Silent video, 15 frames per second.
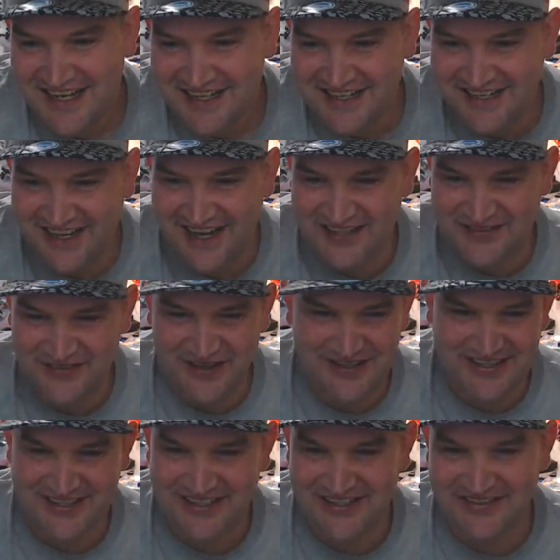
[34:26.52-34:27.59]
You guys
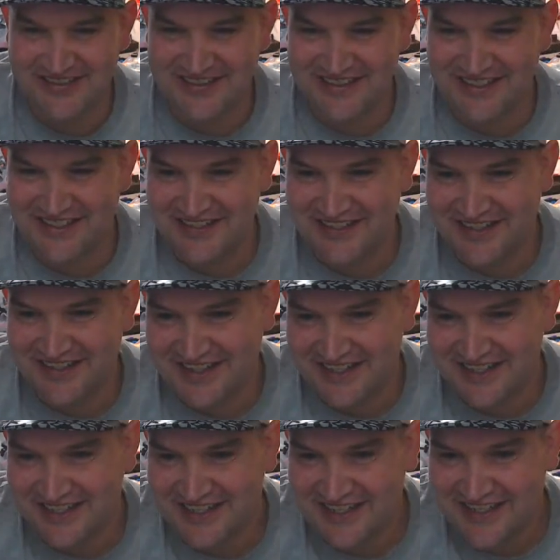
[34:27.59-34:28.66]
probably nowhere near it, are you?
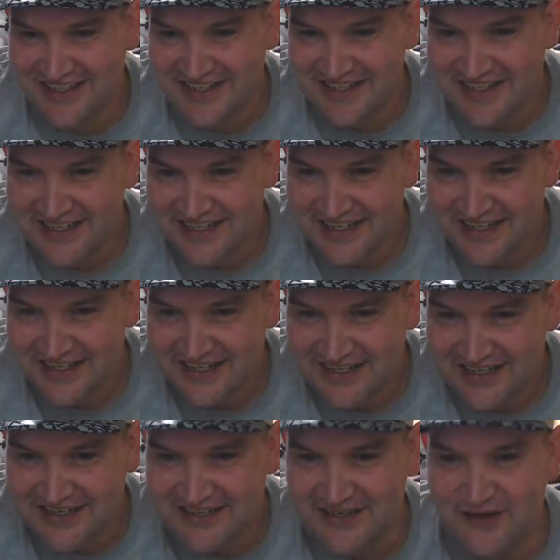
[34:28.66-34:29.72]

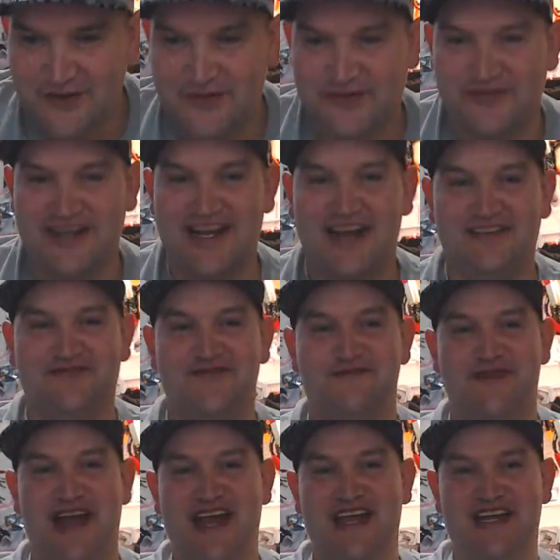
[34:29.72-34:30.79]
No 3S for
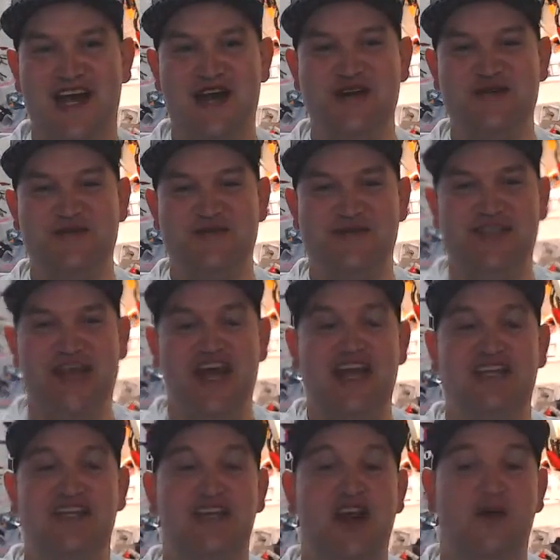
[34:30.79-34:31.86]
bandos.
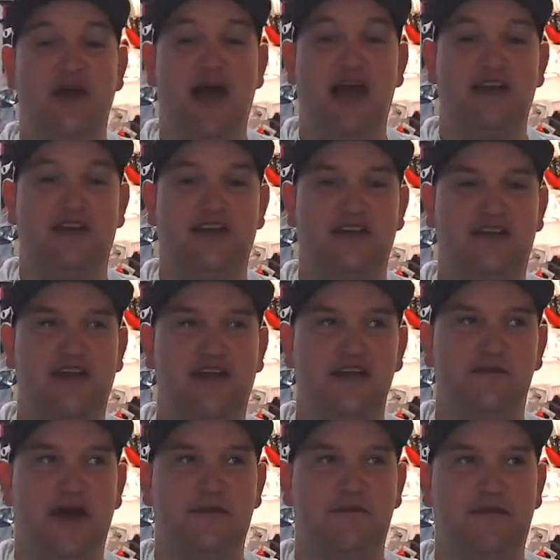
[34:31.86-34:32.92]
And the good thing
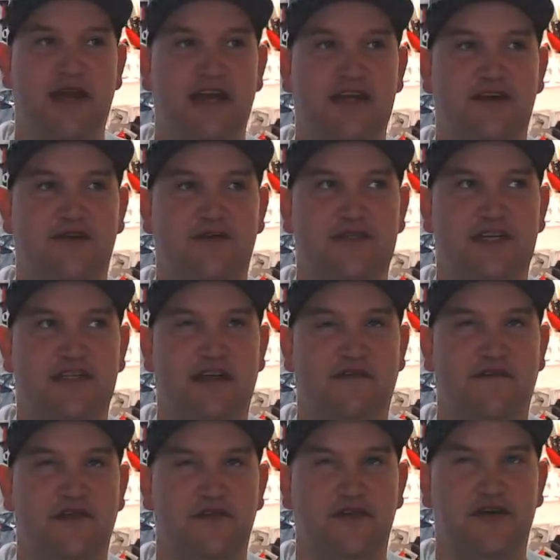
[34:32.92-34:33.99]
about bandos is I
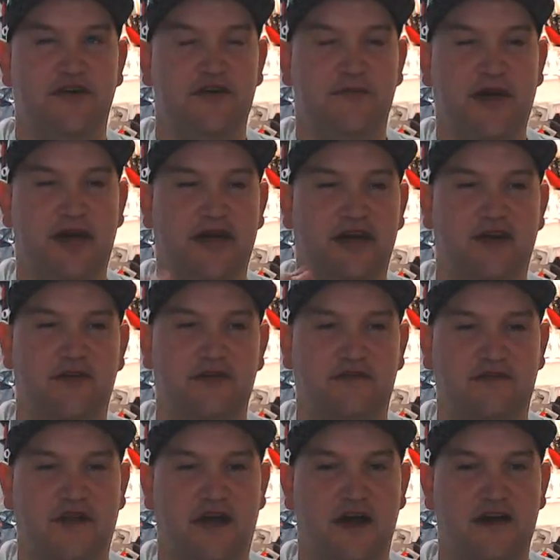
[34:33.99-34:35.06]
feel good about going and
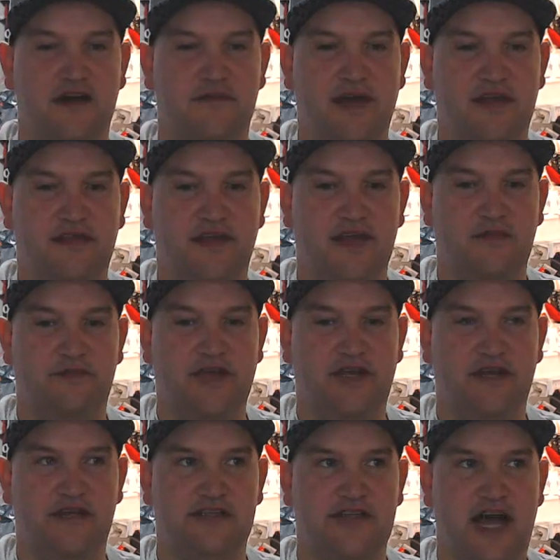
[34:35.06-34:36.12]
flying in them, I think,
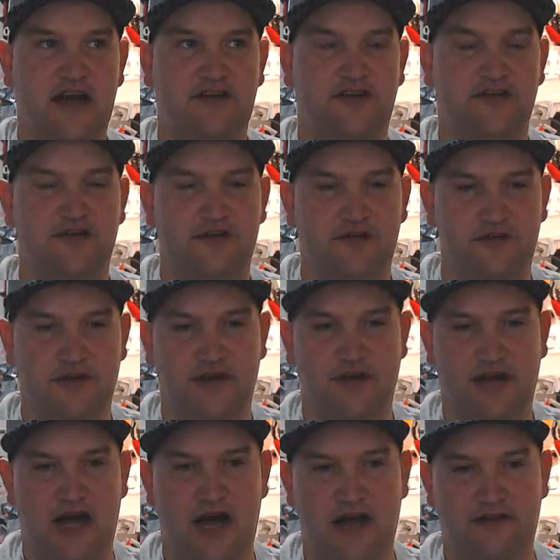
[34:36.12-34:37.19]
because I do
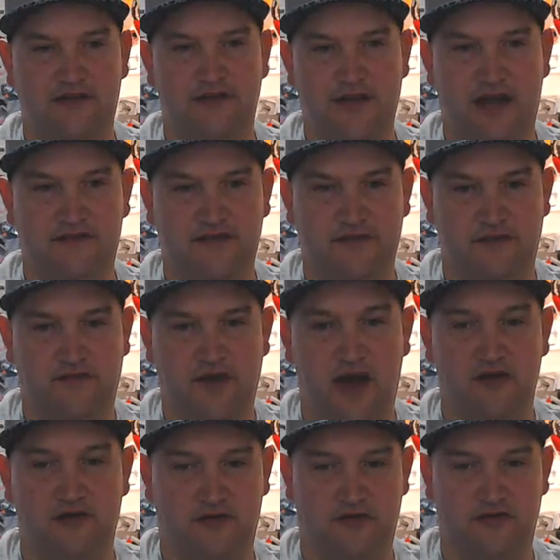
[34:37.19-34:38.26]
have some
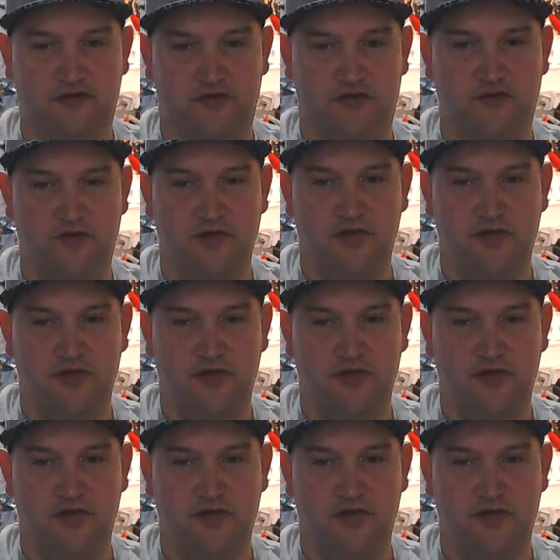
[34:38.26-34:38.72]
throttle control.